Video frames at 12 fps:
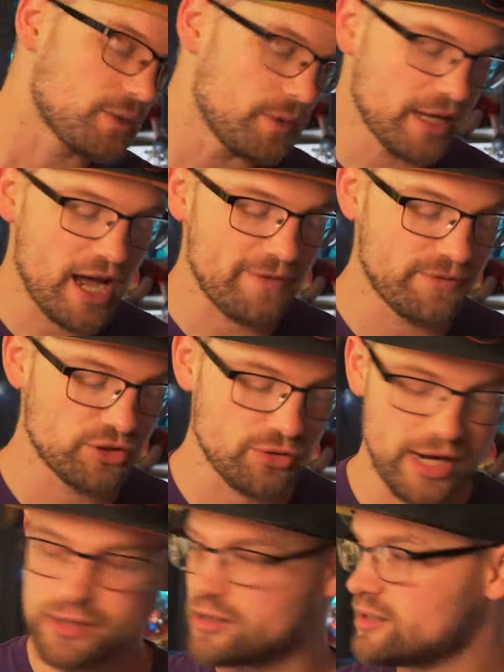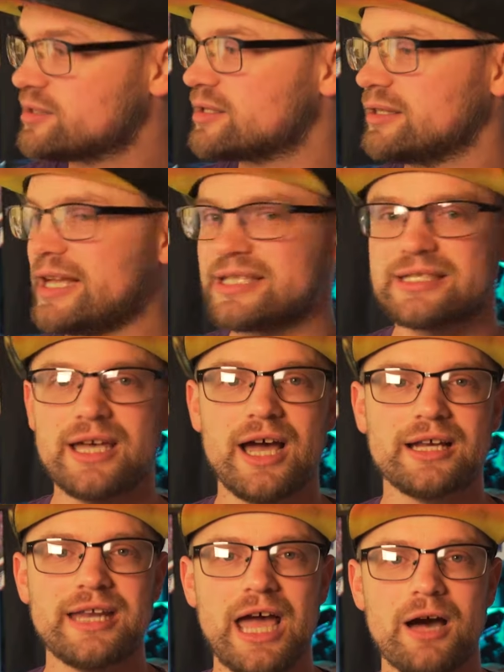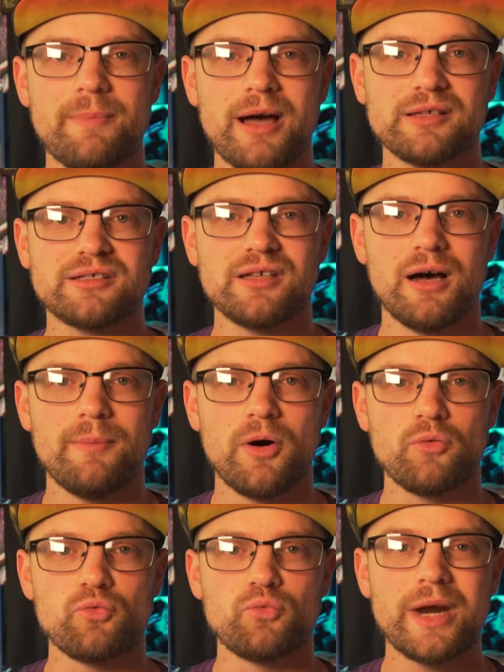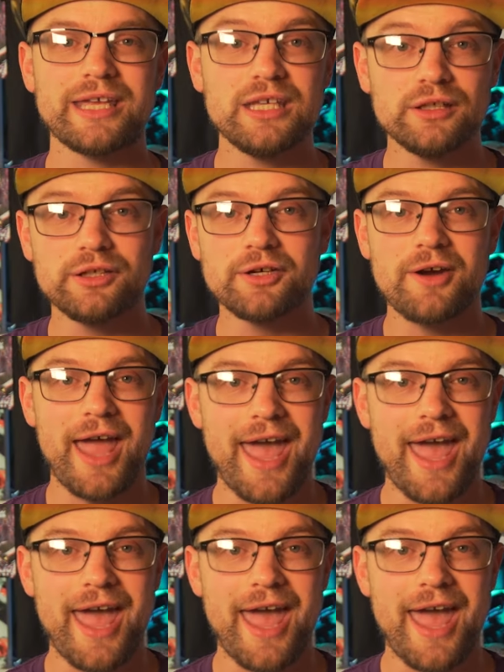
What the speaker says: all we got for trailers. Let's talk now about some regular